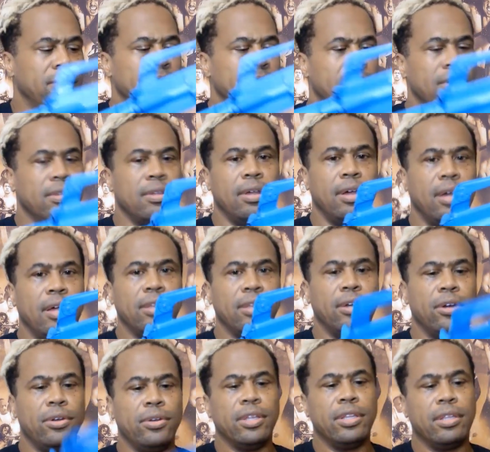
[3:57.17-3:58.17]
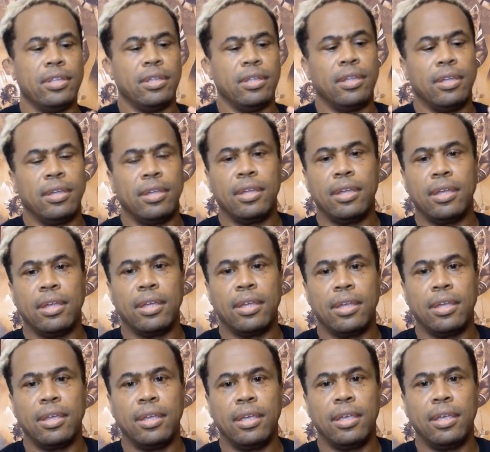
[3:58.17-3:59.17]
unloaded,
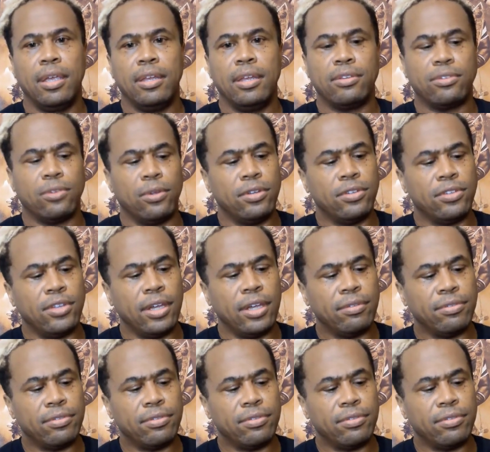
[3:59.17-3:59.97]
and it's unsafe.